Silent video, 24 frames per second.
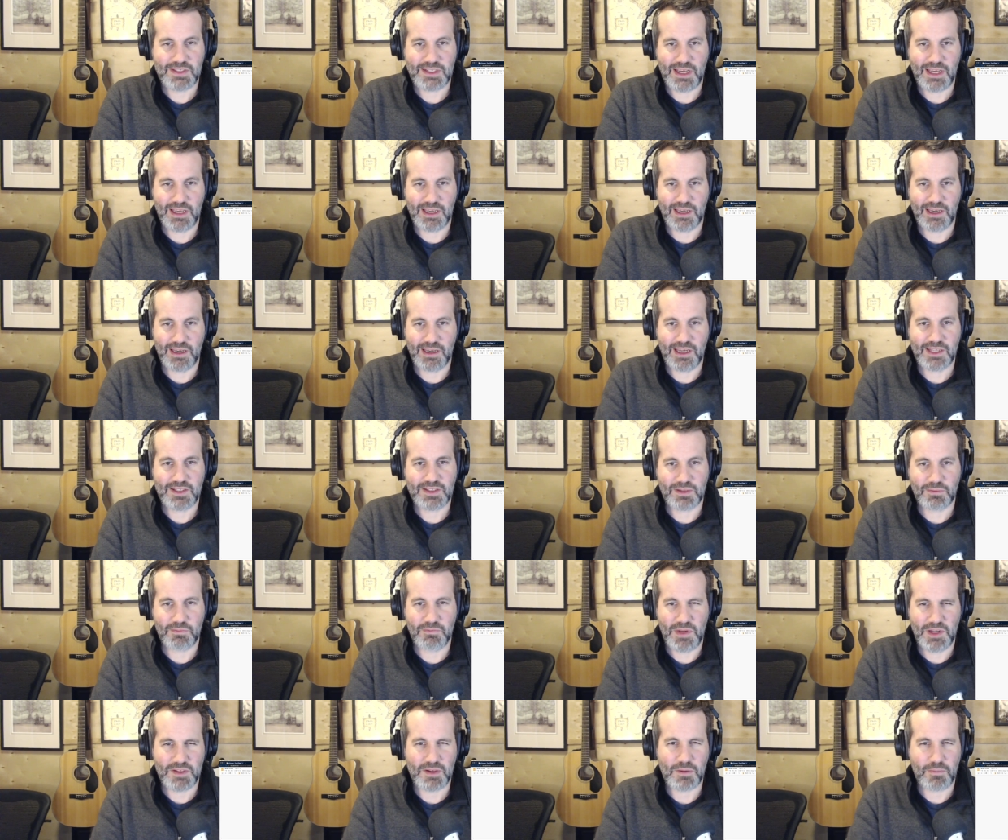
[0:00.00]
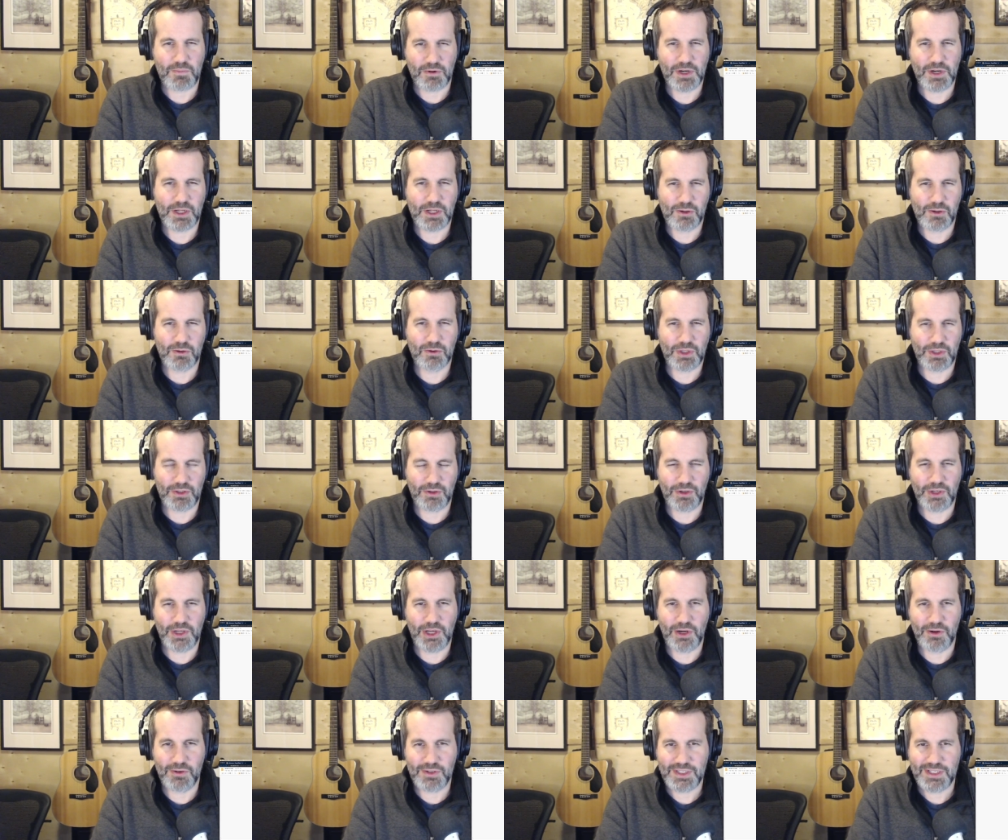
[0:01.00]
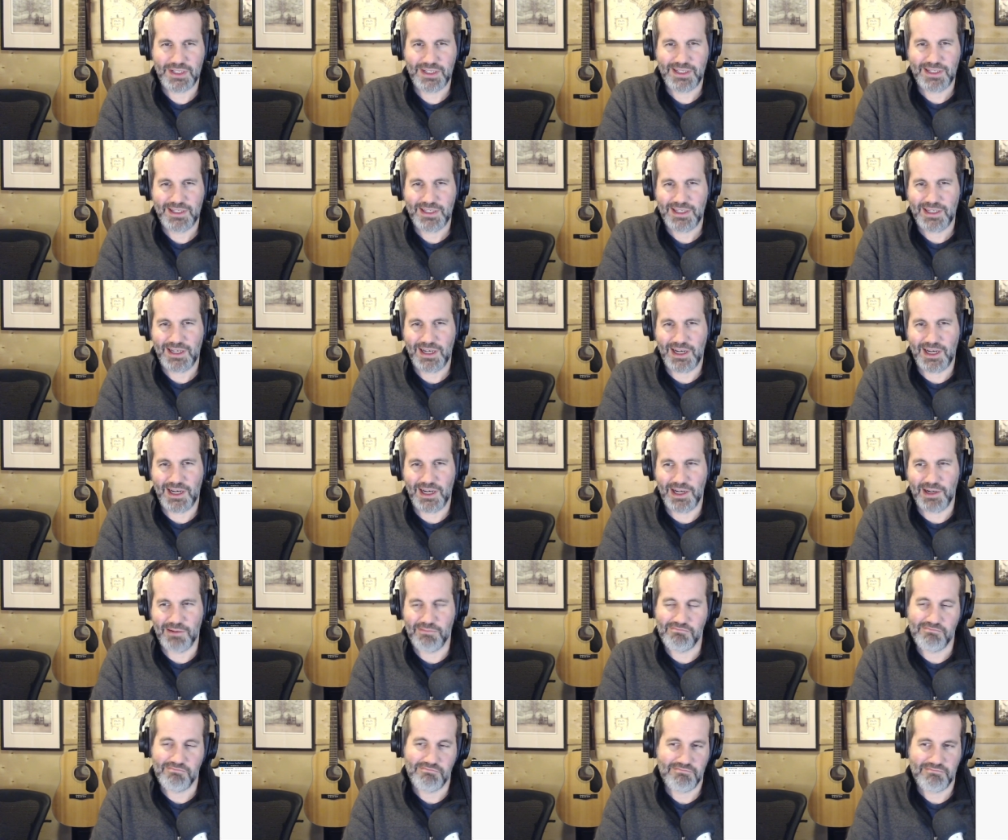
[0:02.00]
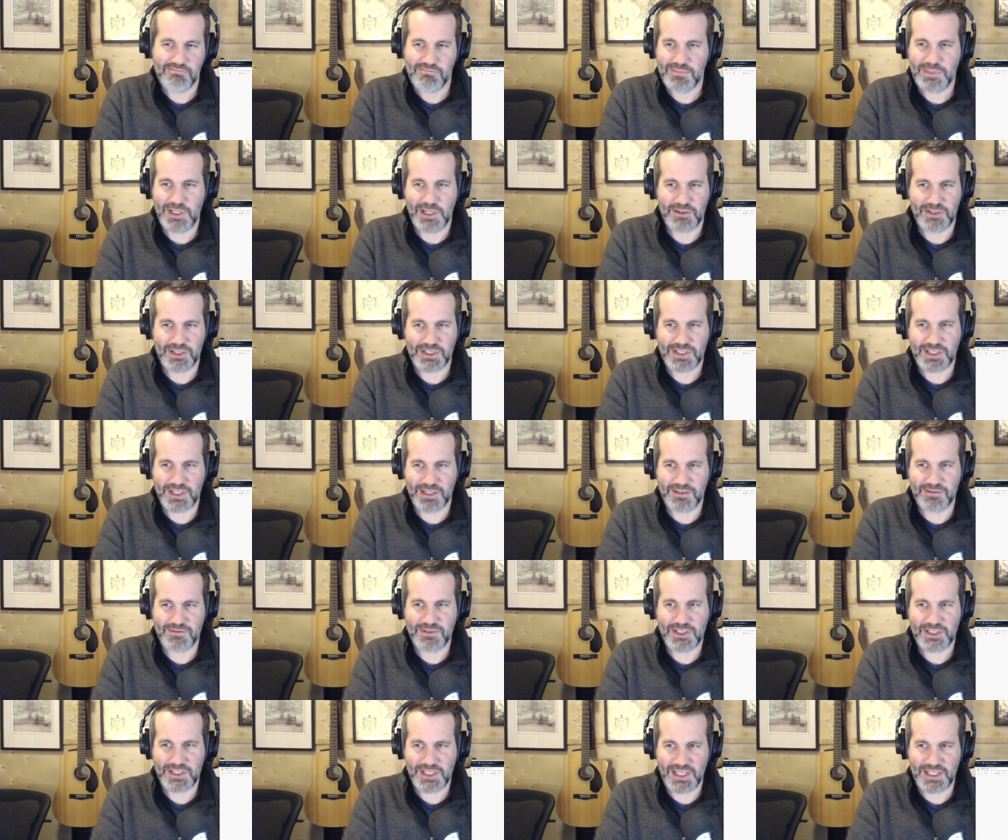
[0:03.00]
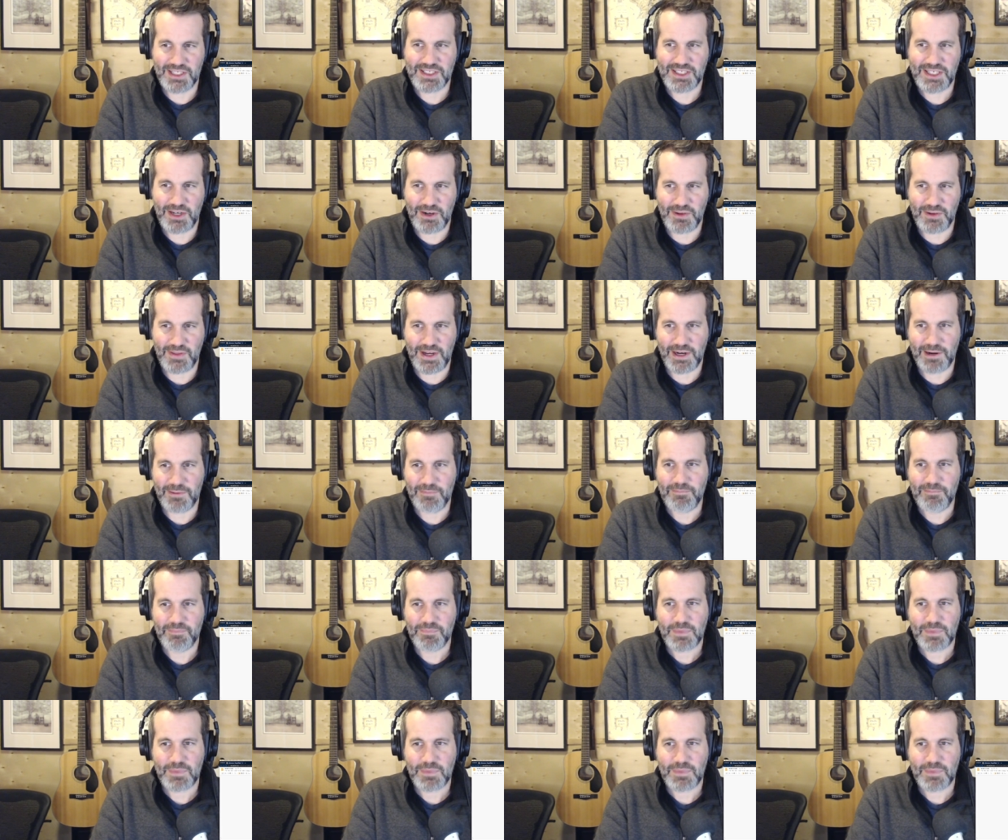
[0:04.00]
a uh, it's a it's a pretty cool little note. Um, you know, just to just to consider there.